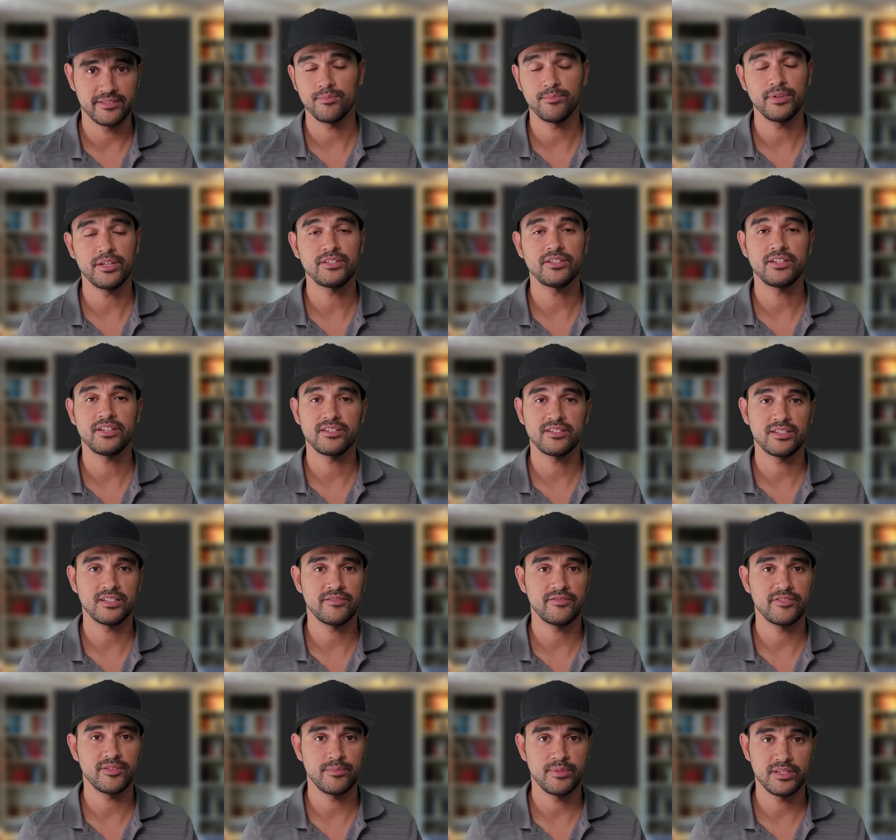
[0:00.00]
Plus, it doesn't
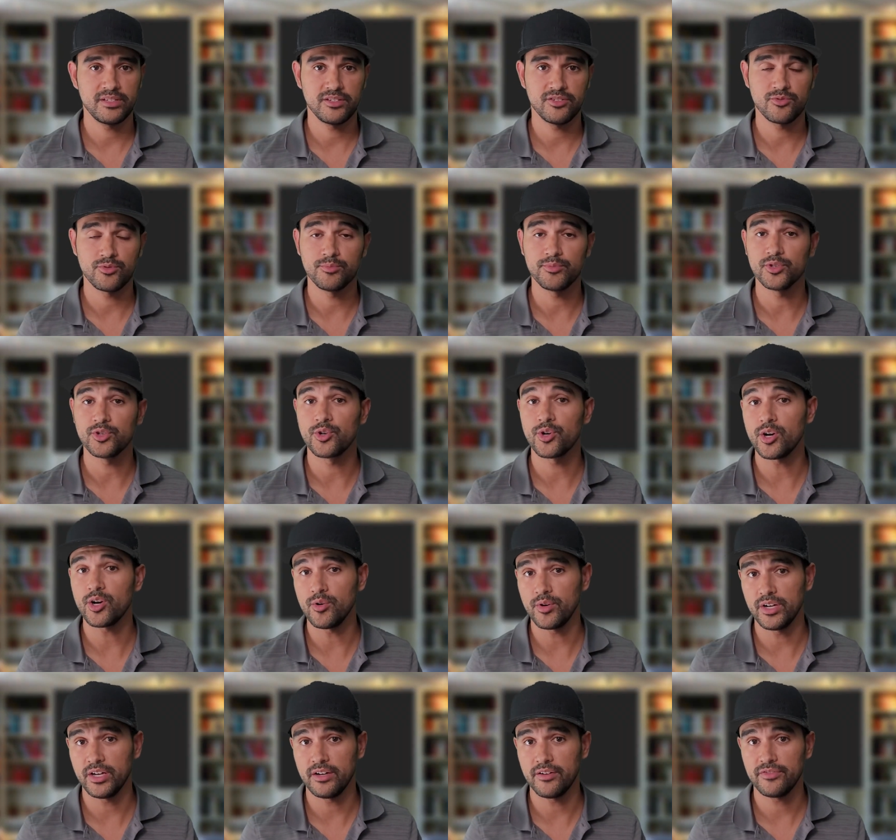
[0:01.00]
leave the business room to
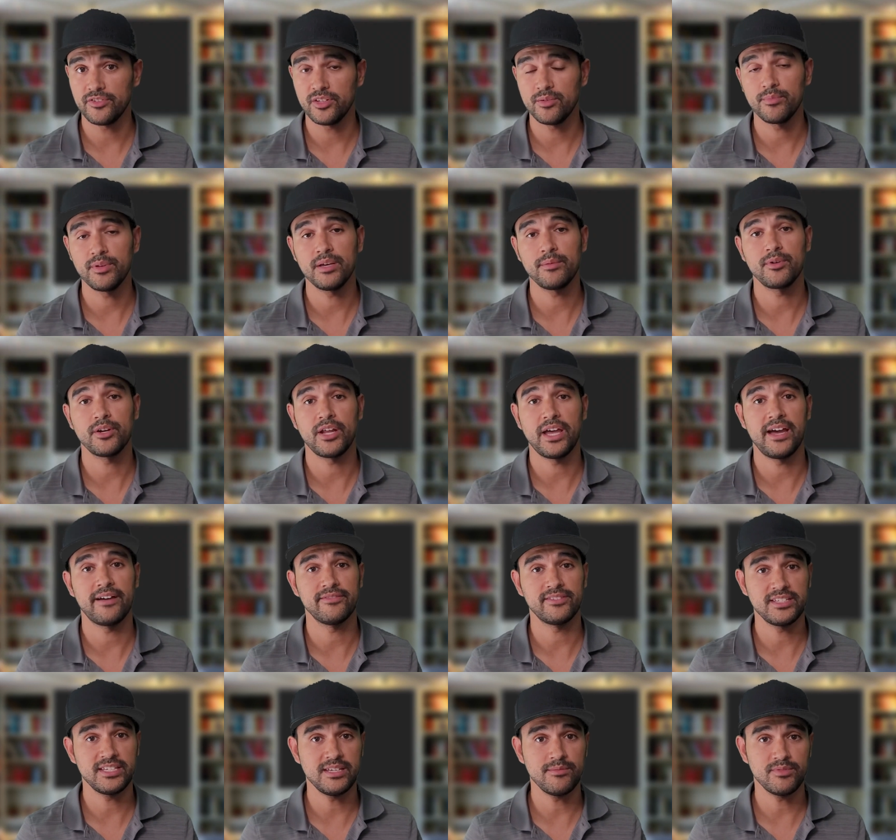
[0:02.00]
grow enough to be able to
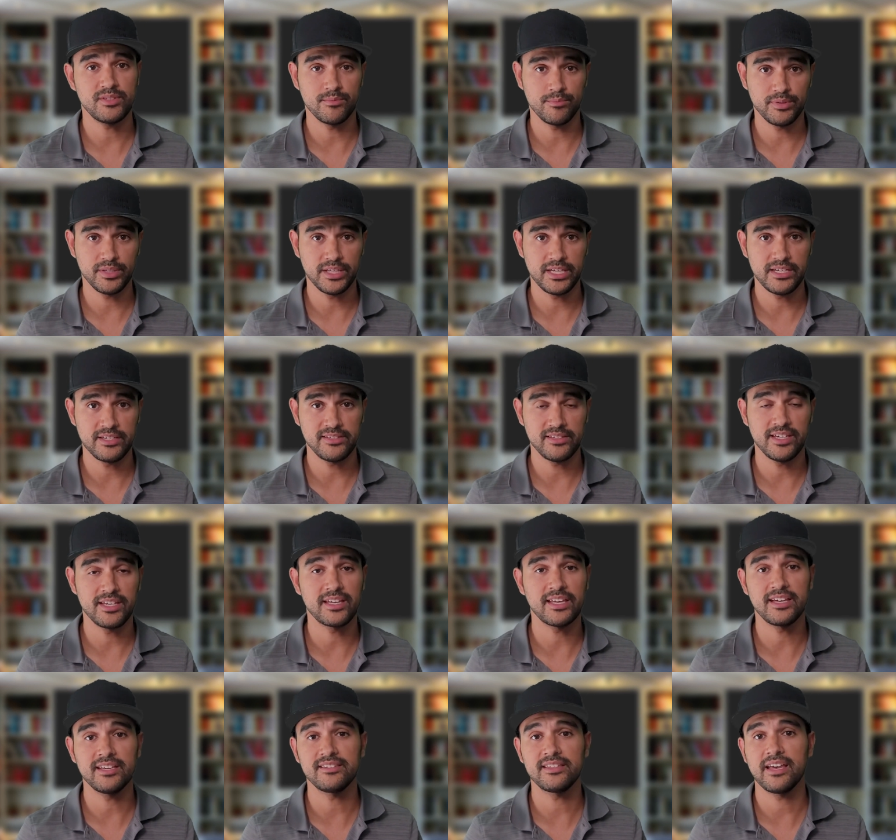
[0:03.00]
have teams in place
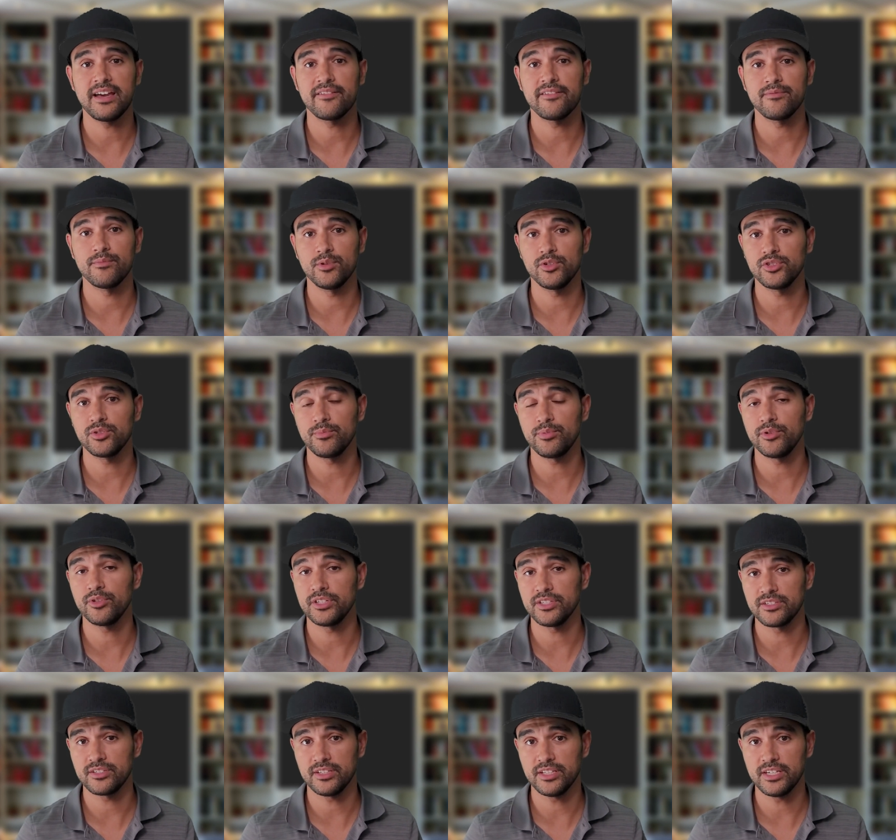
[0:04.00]
in case they have
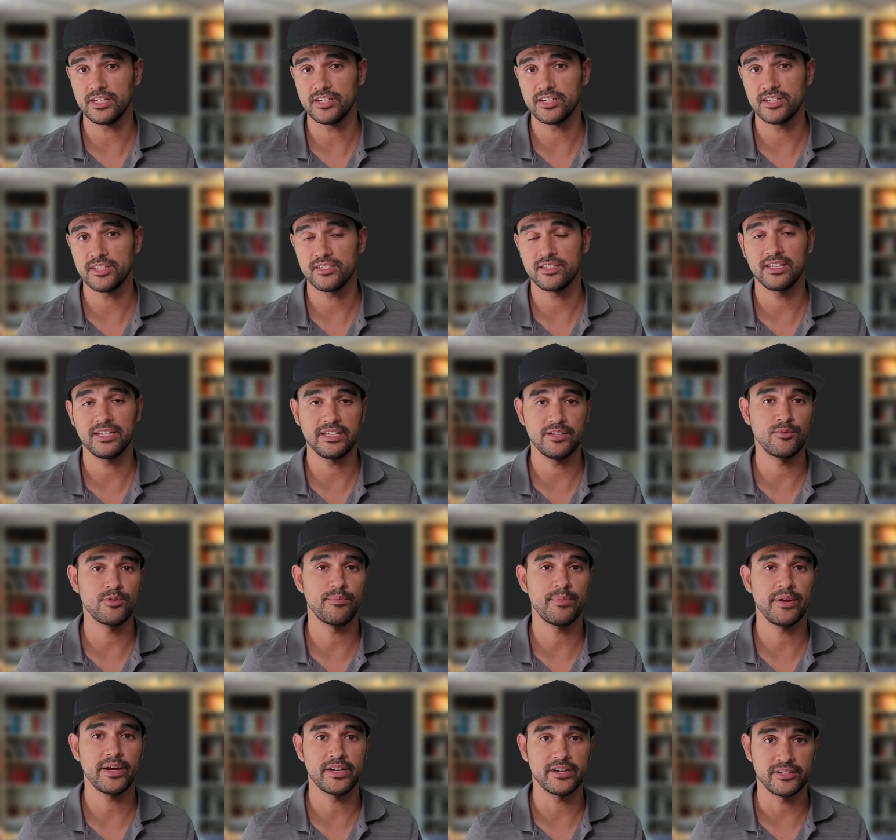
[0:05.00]
multiple installations that need
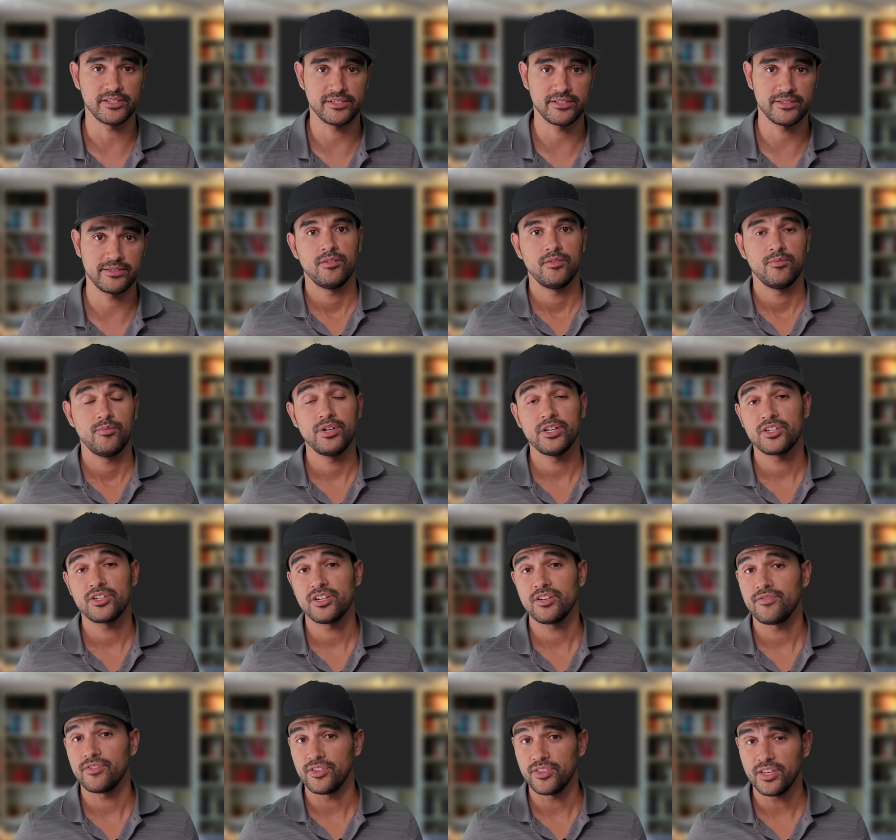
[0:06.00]
repairs. Which,
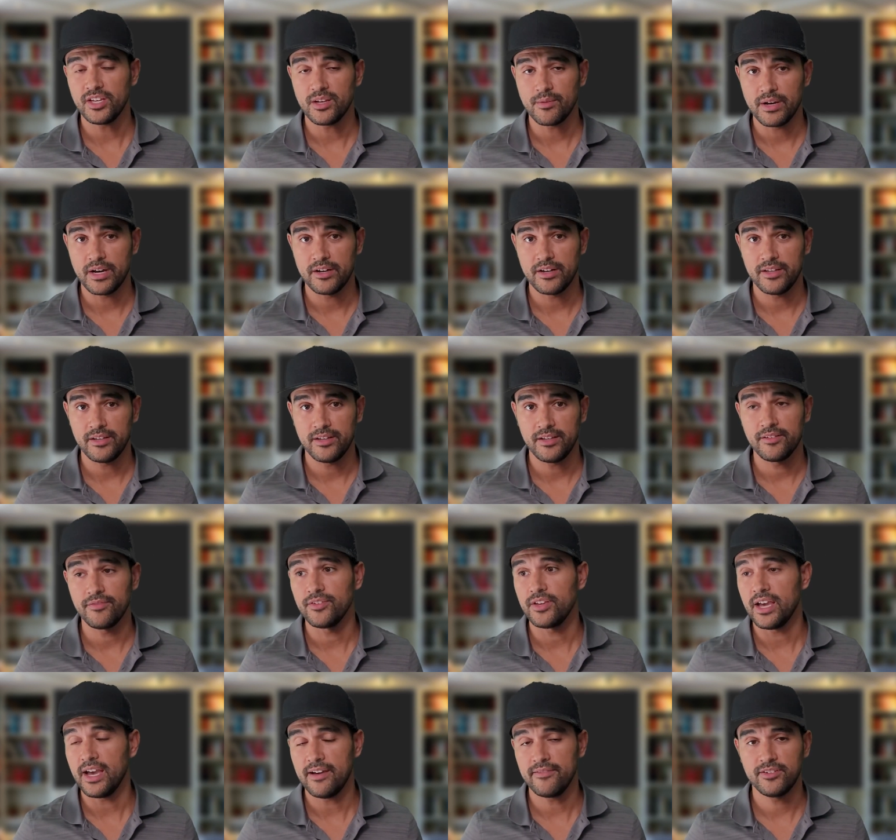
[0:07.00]
if you think about it,
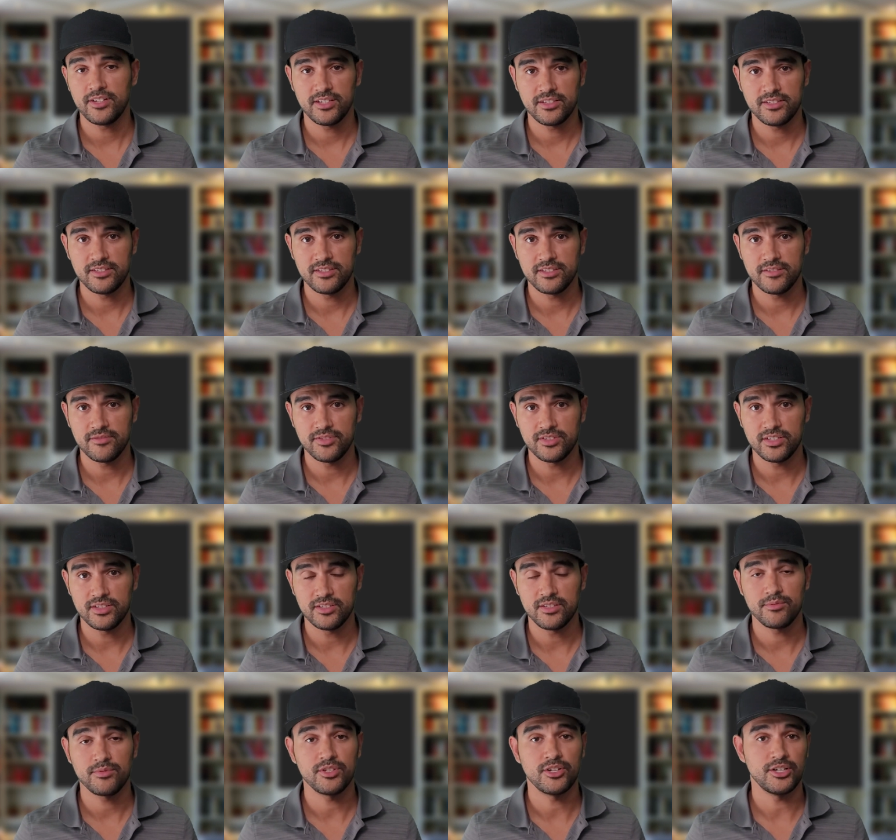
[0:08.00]
if you have dozens of
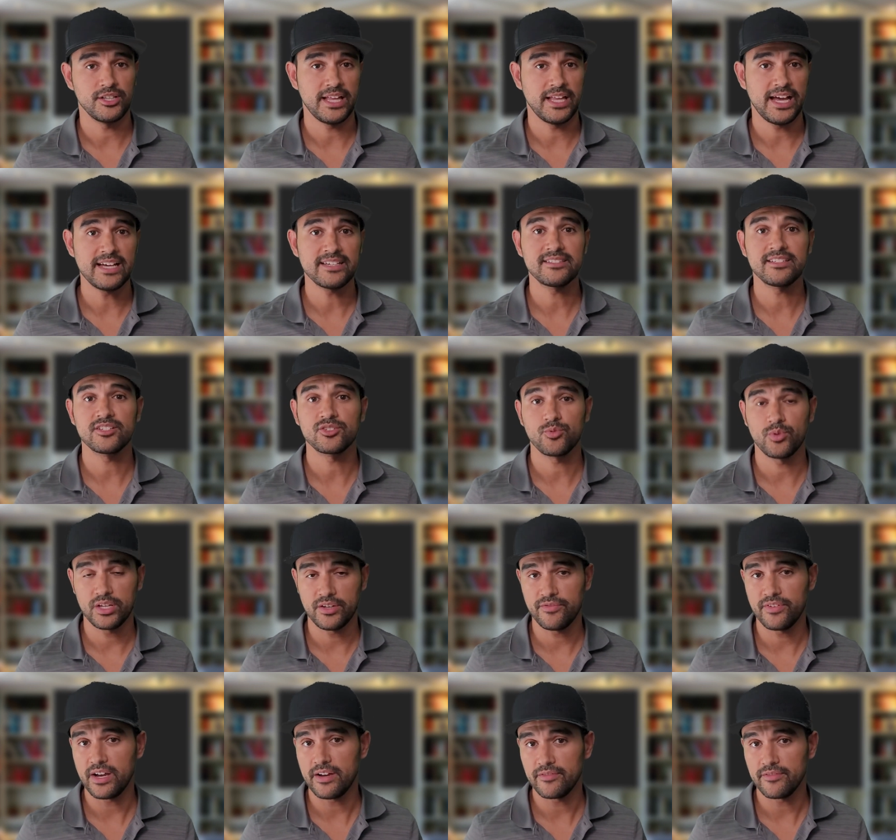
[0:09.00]
systems that are lasting
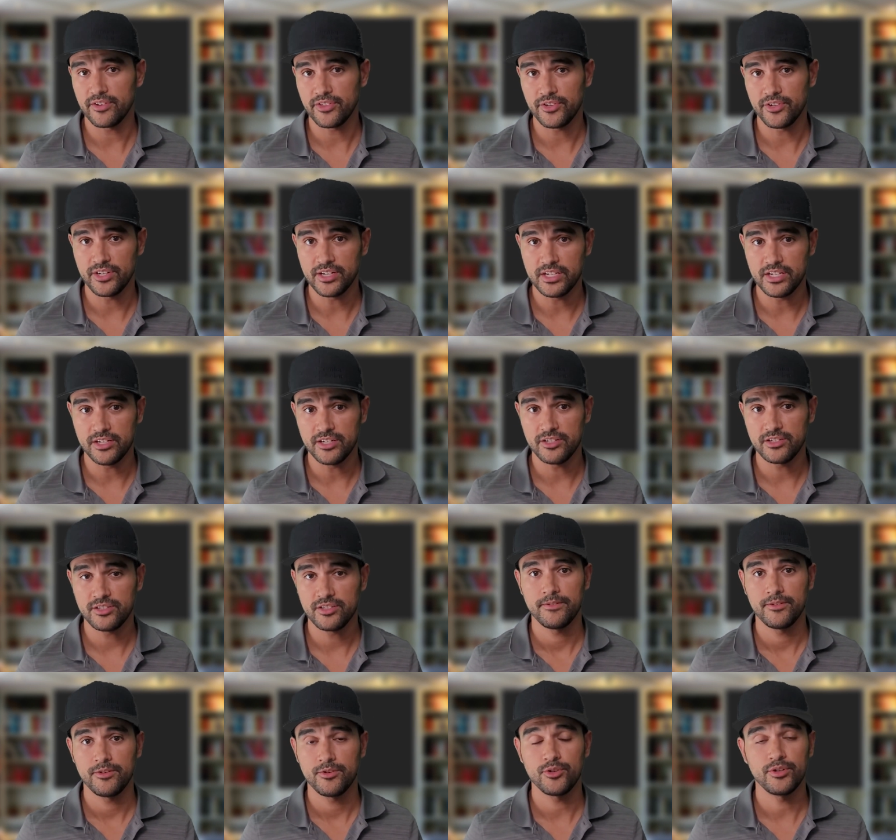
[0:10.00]
twenty-five or thirty
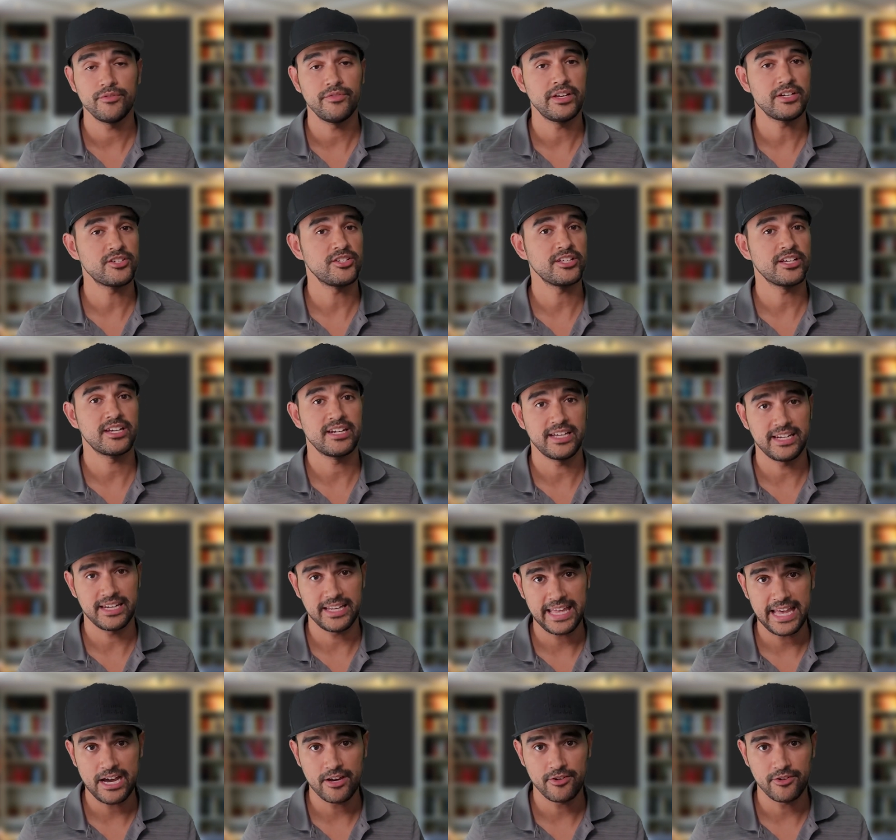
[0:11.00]
years, you're eventually going to
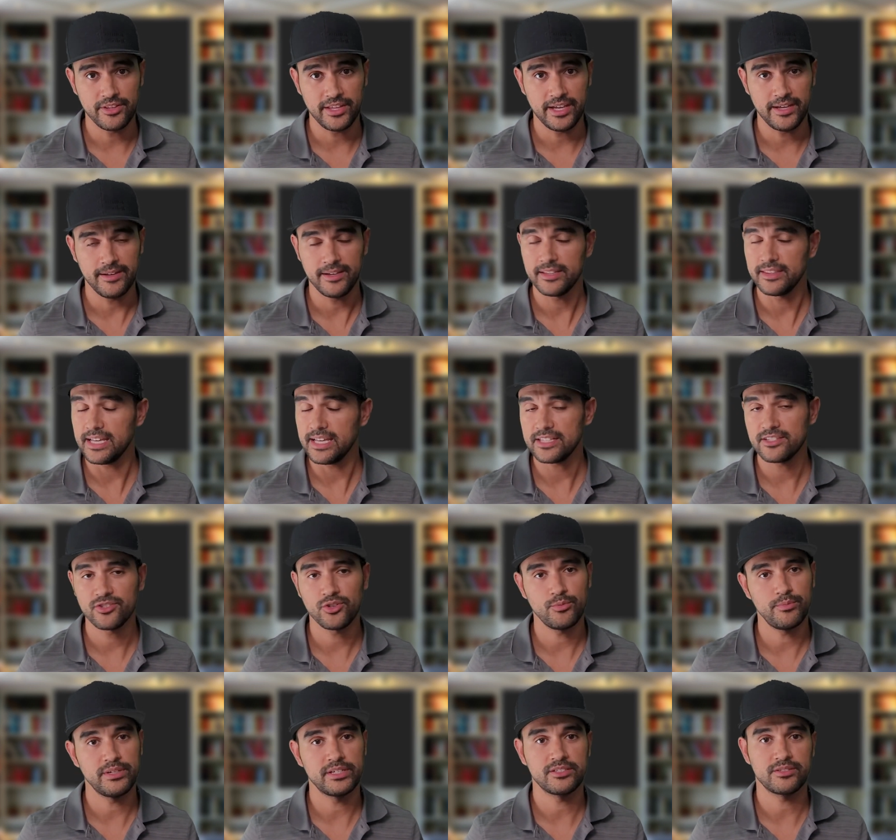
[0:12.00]
encounter that, and that's
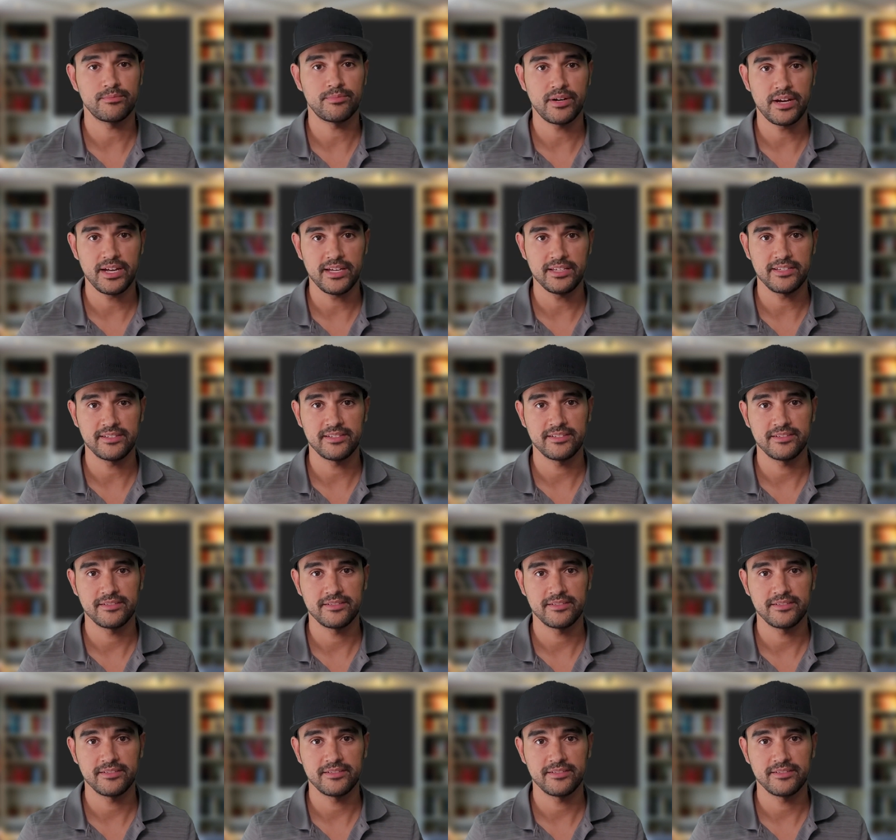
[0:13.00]
no big surprise.